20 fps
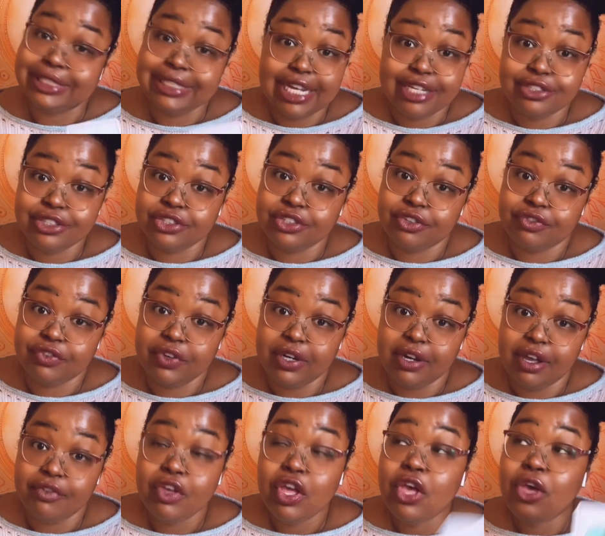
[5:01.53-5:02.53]
not deserve your
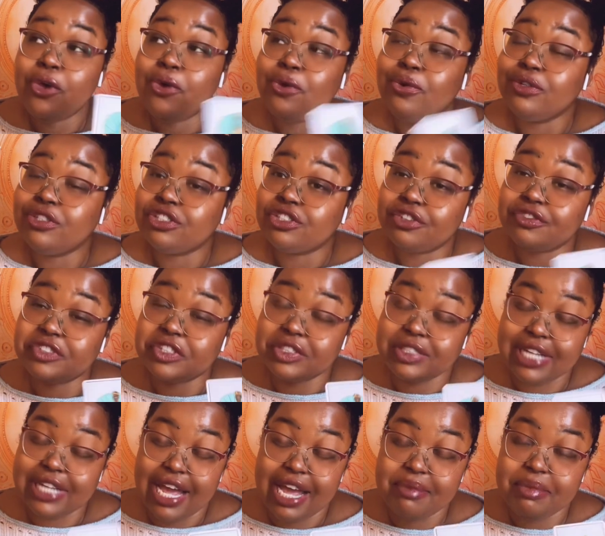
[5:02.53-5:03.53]
love, who deserves your
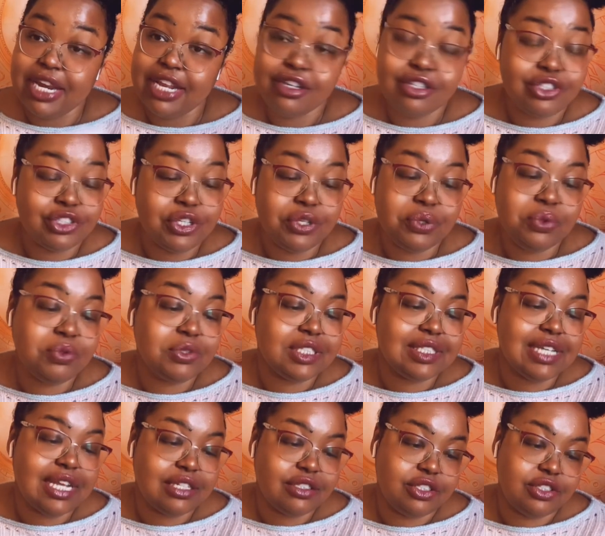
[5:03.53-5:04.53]
time and energy and who does
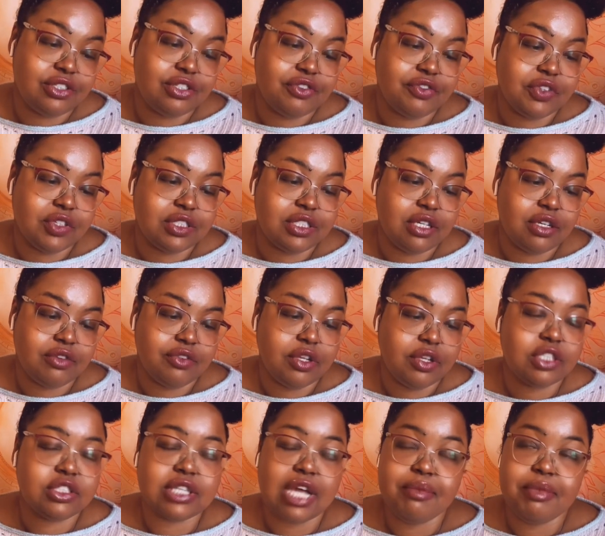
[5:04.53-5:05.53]
not deserve your
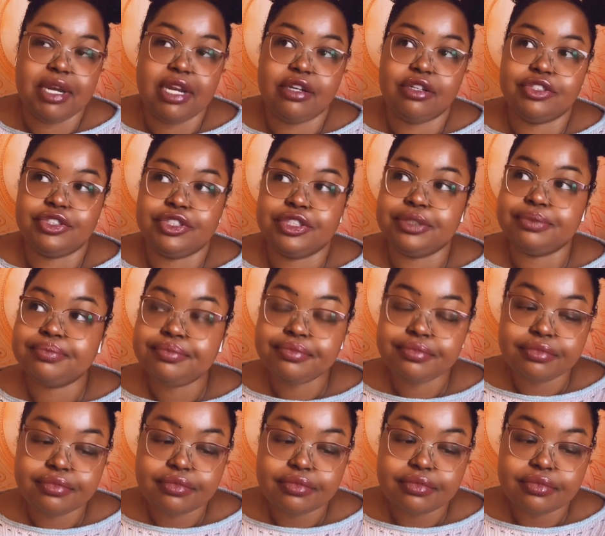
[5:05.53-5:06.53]
time and energy.
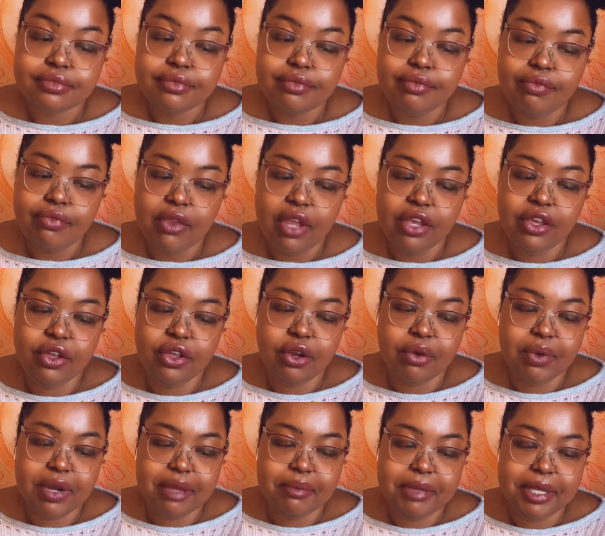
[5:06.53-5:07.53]
You know
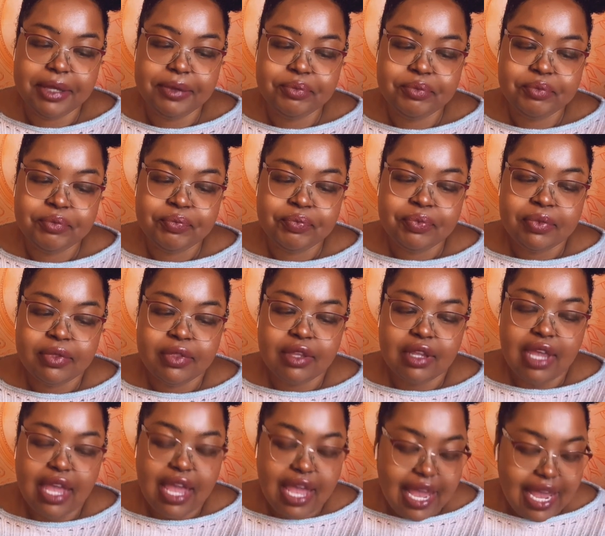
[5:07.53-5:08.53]
what I mean?
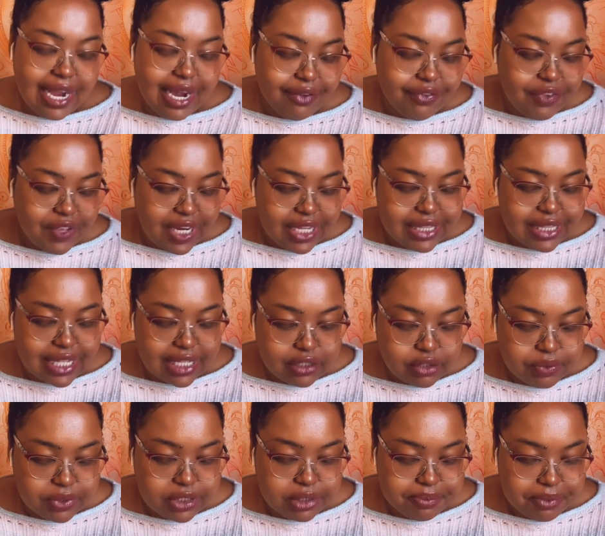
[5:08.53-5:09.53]
And I feel like that's
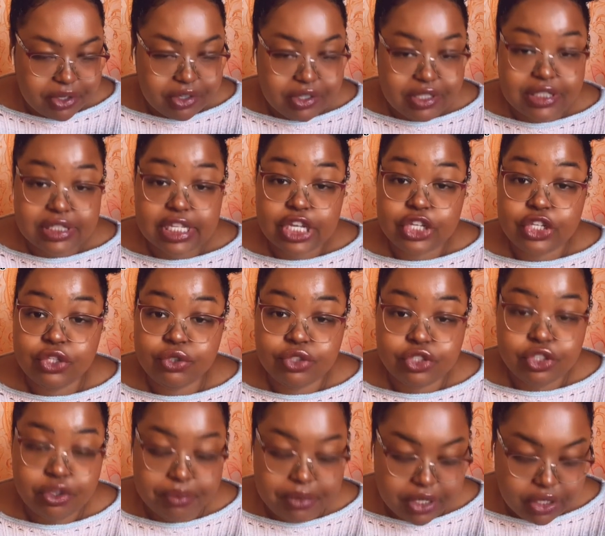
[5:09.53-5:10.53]
what spirit is like, you
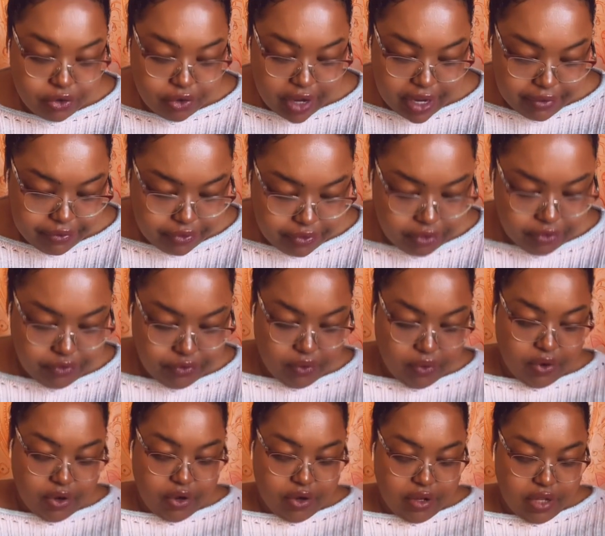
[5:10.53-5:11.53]
should be grateful
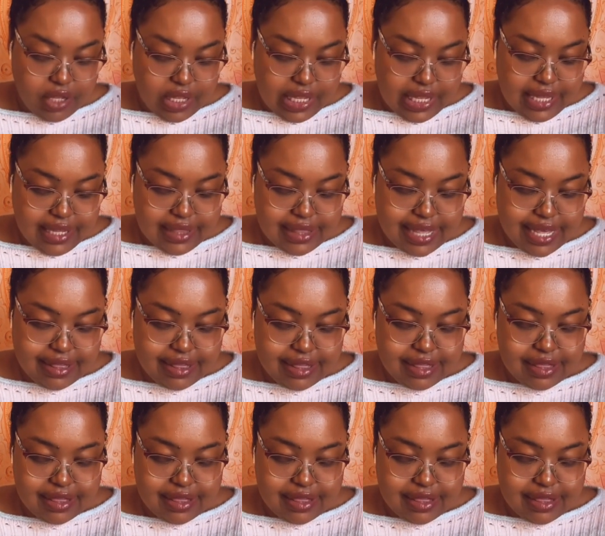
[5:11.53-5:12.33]
for, that